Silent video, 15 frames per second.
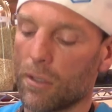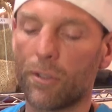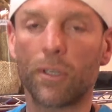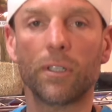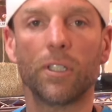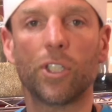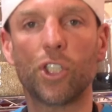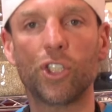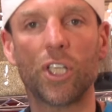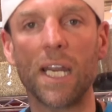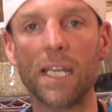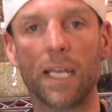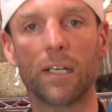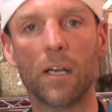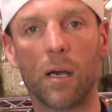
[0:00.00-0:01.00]
They're going to
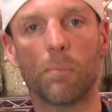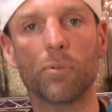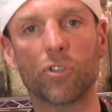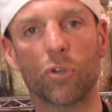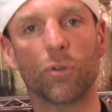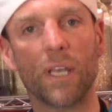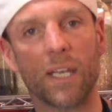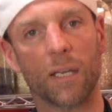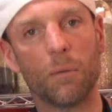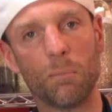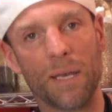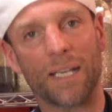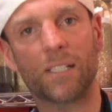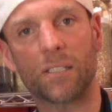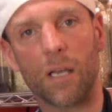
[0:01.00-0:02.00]
shake it up so they can
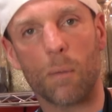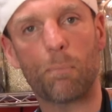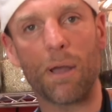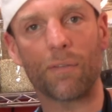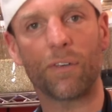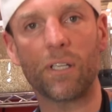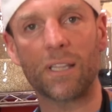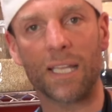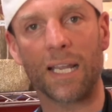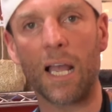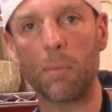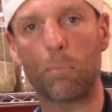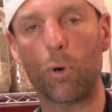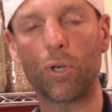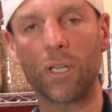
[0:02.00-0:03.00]
mix up everything
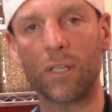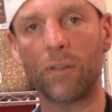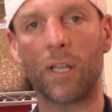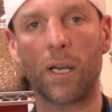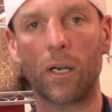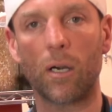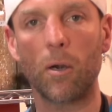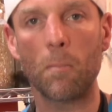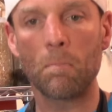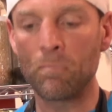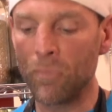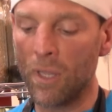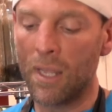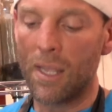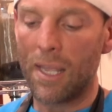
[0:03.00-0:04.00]
I put in there.
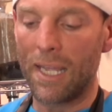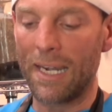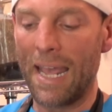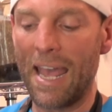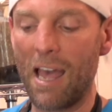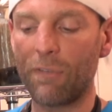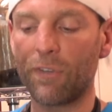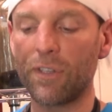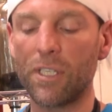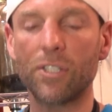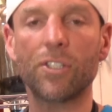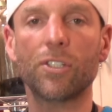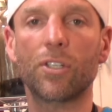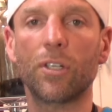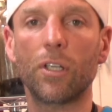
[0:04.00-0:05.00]
And half of
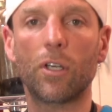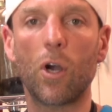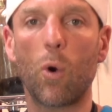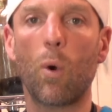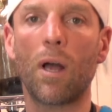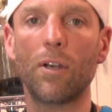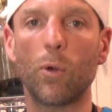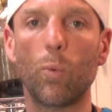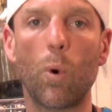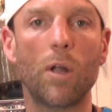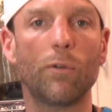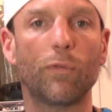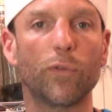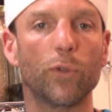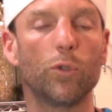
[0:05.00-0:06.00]
this is going to go onto
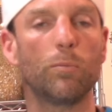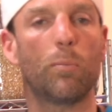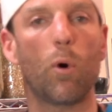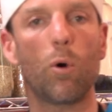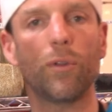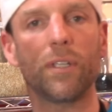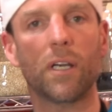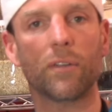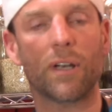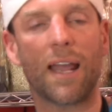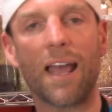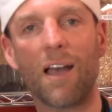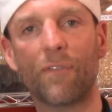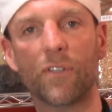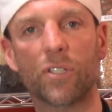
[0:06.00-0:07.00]
one fruit bowl. The other
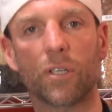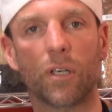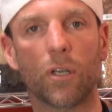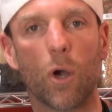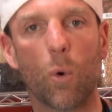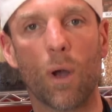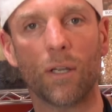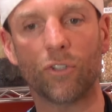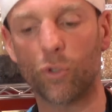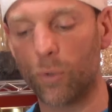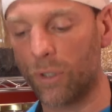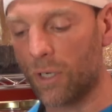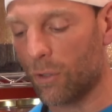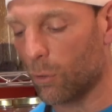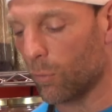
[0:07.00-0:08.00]
half is going to go onto
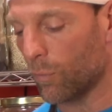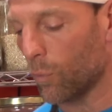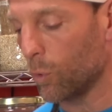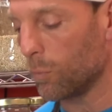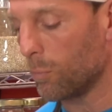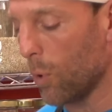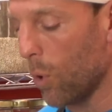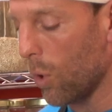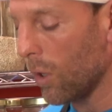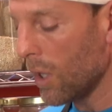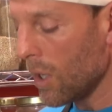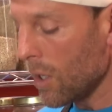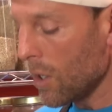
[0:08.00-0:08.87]
another fruit bowl.